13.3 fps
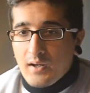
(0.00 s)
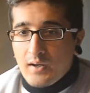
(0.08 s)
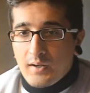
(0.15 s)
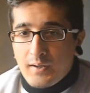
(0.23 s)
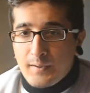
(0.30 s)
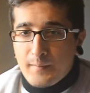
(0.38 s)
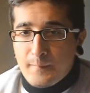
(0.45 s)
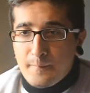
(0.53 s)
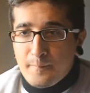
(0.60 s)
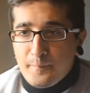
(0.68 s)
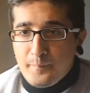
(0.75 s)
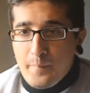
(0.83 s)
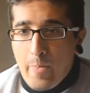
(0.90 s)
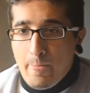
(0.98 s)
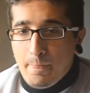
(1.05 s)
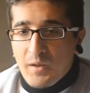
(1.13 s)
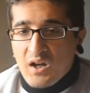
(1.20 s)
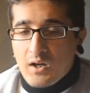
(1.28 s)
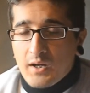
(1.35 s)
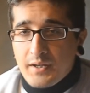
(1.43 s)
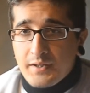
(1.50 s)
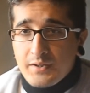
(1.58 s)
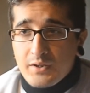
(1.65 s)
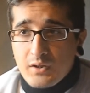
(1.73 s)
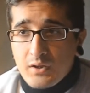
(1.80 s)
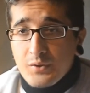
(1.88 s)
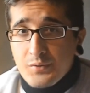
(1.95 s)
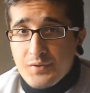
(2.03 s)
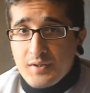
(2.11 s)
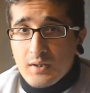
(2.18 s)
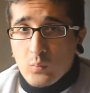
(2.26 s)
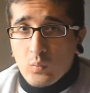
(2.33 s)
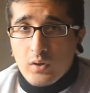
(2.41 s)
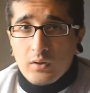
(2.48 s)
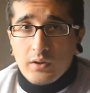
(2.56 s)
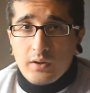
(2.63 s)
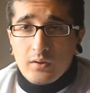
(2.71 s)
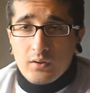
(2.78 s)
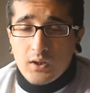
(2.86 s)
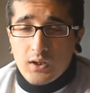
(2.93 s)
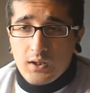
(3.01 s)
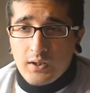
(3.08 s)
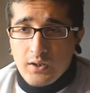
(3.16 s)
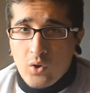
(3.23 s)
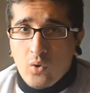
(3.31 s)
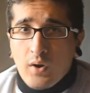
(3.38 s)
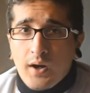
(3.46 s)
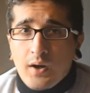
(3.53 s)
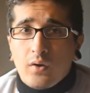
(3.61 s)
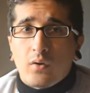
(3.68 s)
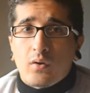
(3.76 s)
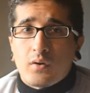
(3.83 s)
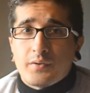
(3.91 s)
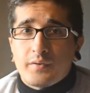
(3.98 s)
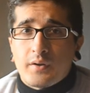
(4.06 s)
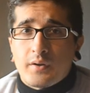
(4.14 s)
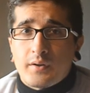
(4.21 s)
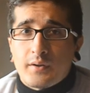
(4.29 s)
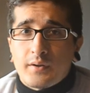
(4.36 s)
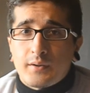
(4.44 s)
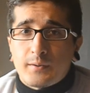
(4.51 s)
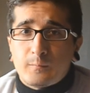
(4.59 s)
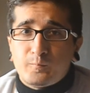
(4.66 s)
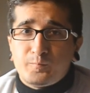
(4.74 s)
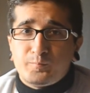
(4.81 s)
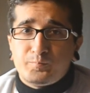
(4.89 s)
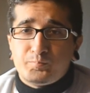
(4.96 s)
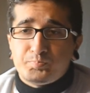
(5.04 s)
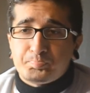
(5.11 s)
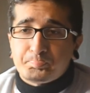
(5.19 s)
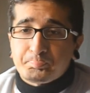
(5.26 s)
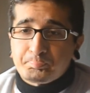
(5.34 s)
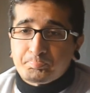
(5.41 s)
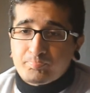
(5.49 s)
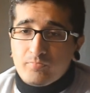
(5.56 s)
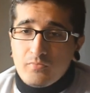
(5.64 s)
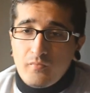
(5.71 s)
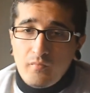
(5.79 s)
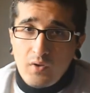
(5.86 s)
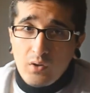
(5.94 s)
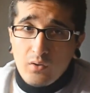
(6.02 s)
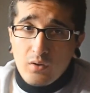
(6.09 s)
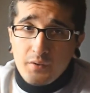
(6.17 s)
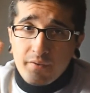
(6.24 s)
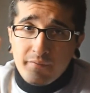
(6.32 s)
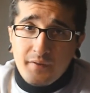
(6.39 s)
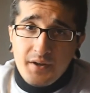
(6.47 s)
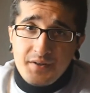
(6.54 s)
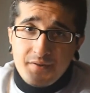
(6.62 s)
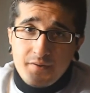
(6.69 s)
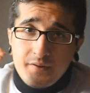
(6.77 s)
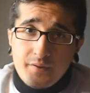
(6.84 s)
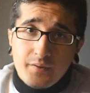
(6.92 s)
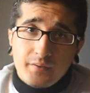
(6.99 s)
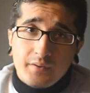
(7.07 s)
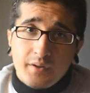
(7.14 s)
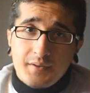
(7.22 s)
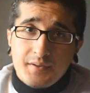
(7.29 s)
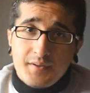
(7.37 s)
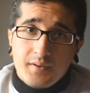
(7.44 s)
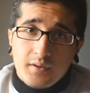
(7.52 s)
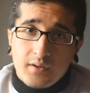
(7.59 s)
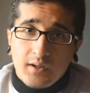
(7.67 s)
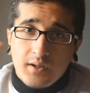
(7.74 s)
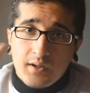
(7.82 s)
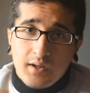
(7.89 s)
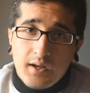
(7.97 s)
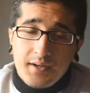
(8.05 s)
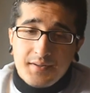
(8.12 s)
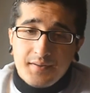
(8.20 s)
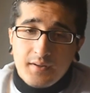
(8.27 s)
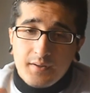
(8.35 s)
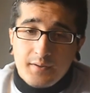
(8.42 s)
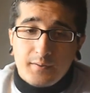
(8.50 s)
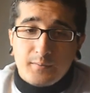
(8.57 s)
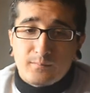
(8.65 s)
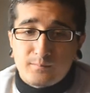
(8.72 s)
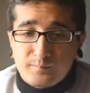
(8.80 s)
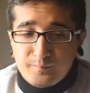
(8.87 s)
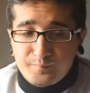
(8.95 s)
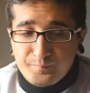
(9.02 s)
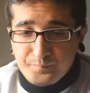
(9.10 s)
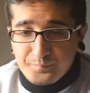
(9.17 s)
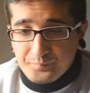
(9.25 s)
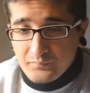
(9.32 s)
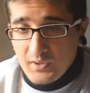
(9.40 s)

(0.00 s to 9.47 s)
I got it used with a little crack on the visor that has the